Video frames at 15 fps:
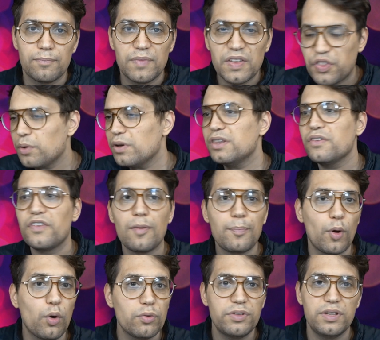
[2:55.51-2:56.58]
If they want to develop a
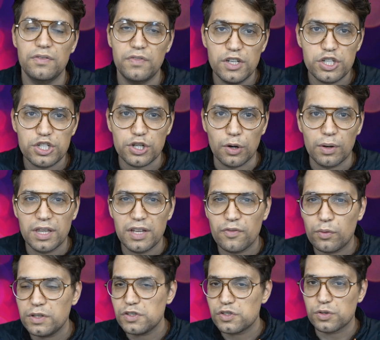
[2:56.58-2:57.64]
whole TV show and they've
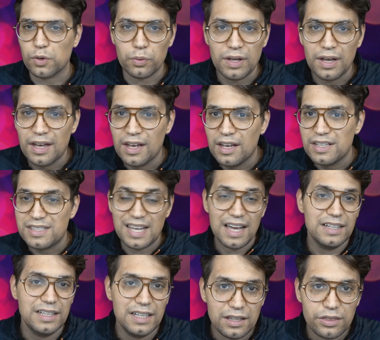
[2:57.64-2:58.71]
only sold 10
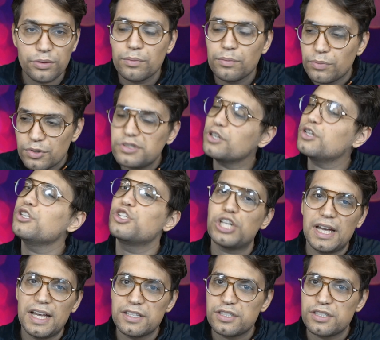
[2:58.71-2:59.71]
ETH, there's a good chance